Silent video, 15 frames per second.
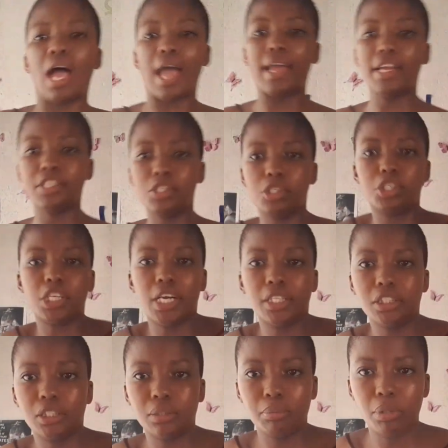I had to
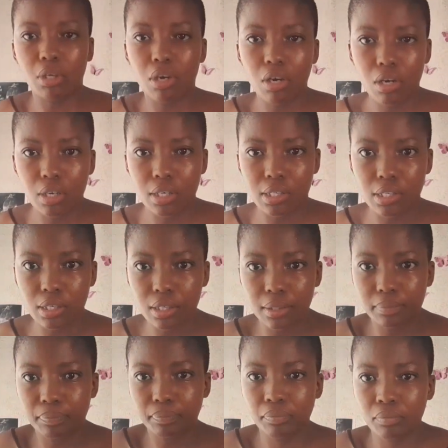change because
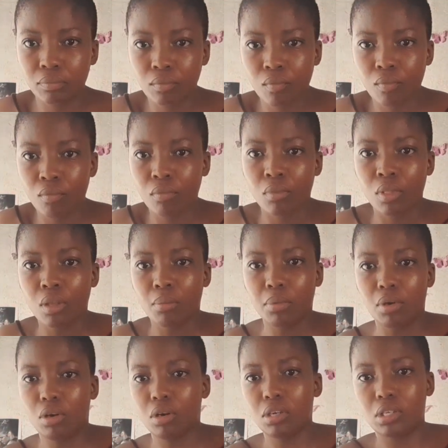my
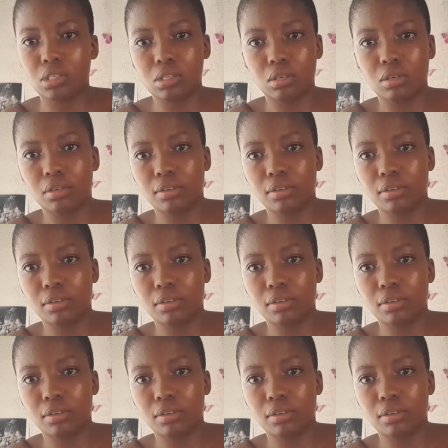clothes